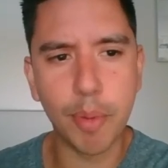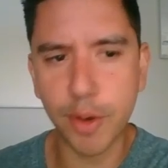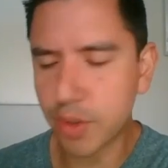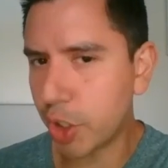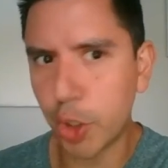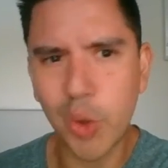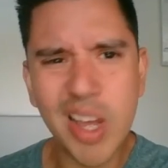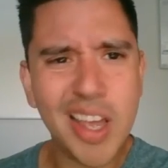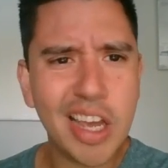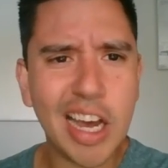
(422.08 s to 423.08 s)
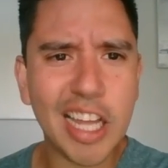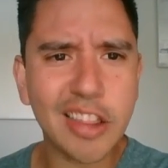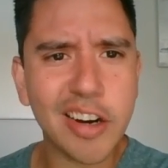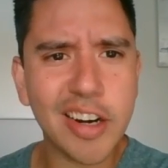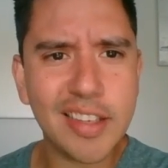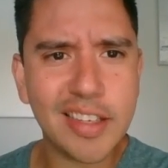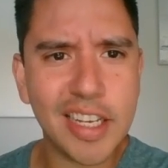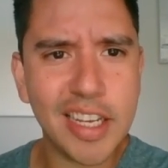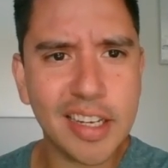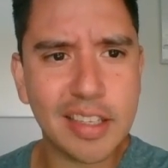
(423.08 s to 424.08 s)
So
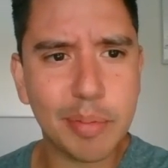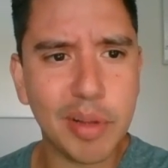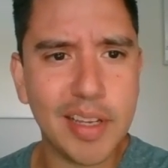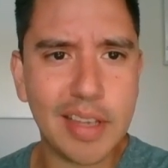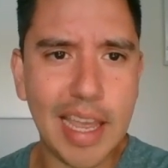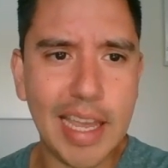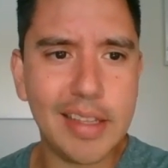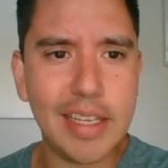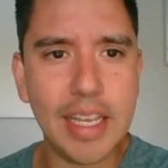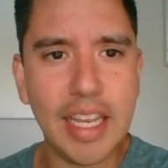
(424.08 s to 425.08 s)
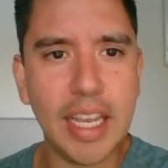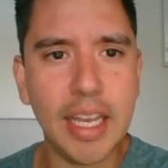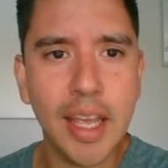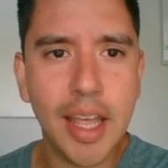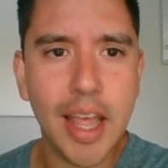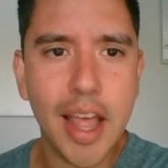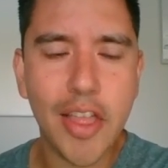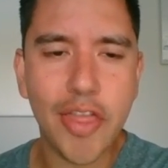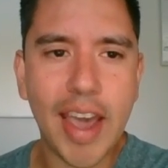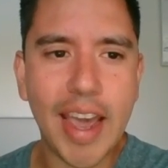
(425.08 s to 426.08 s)
36 plus 18,
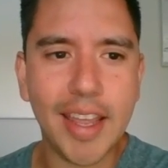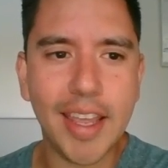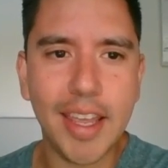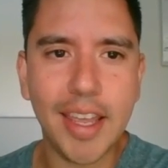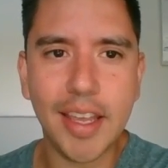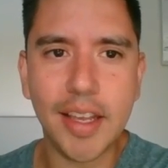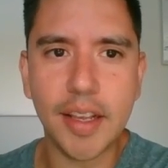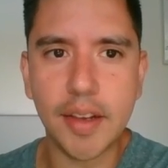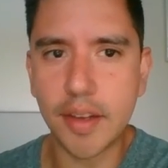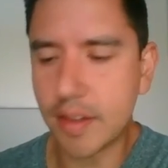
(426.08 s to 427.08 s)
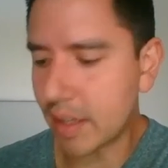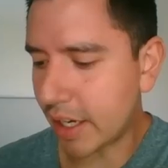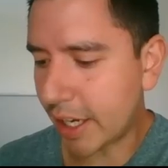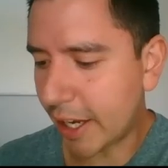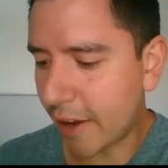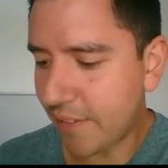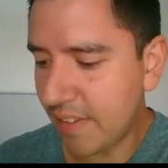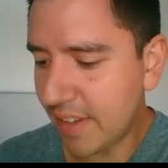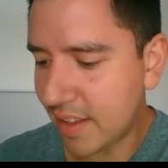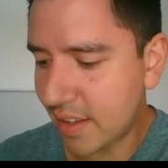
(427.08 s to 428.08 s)
that is
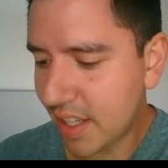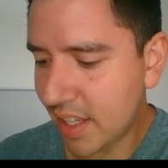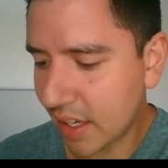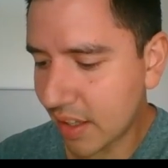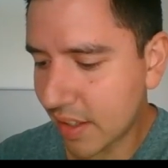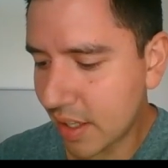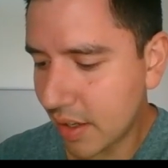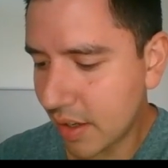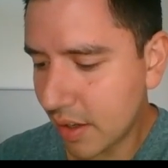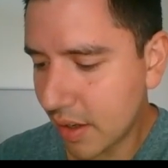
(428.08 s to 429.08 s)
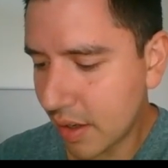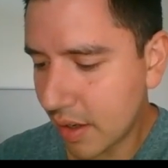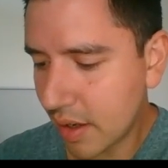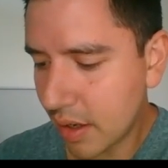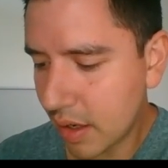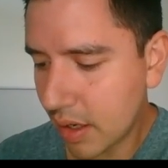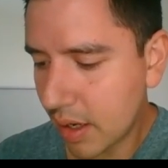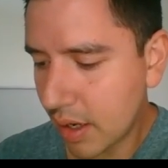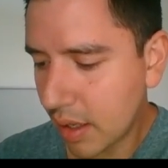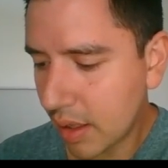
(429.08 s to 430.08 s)
56.
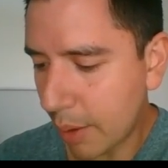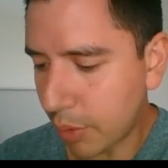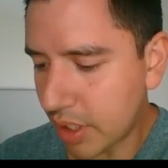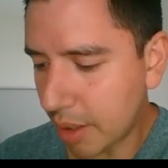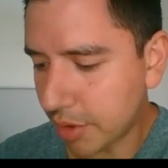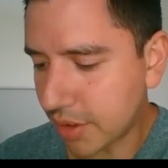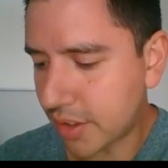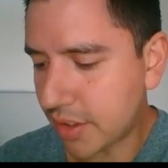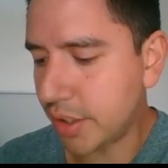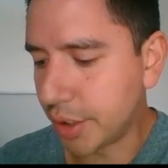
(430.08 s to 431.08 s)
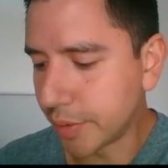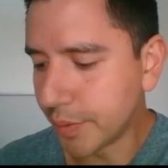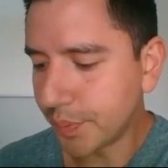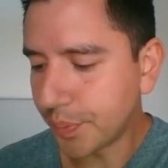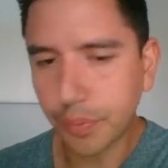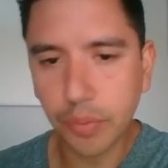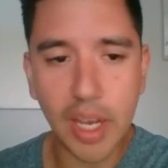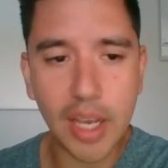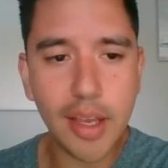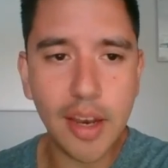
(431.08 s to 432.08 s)
That will double to 2.
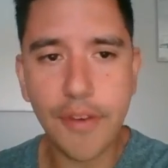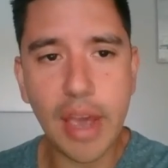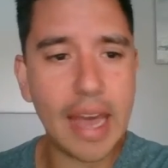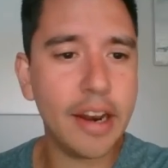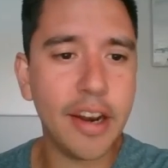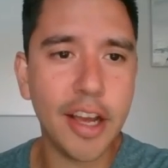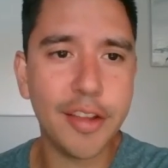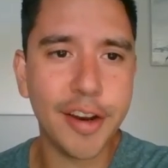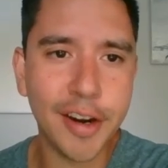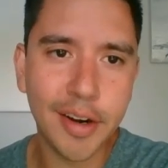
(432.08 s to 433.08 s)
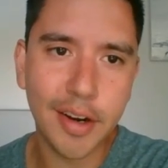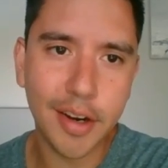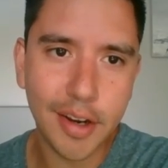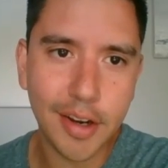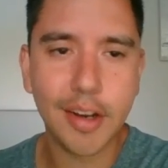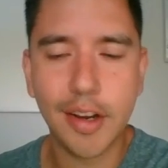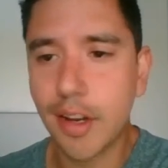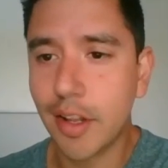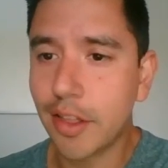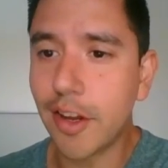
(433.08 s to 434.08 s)
And then if you add another
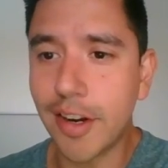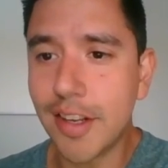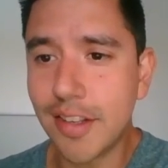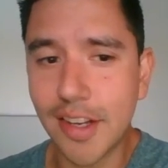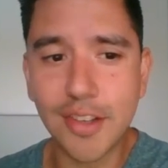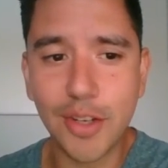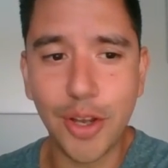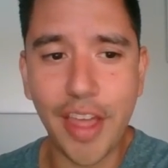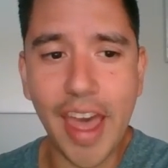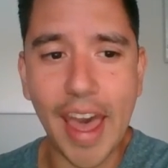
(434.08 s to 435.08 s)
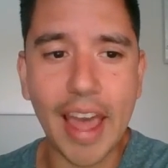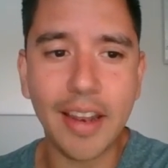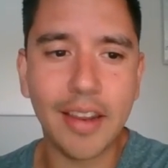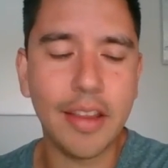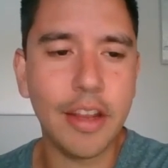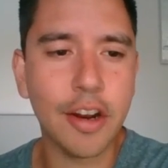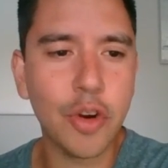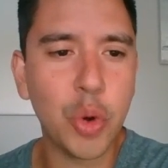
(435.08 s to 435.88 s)
36 to that, it's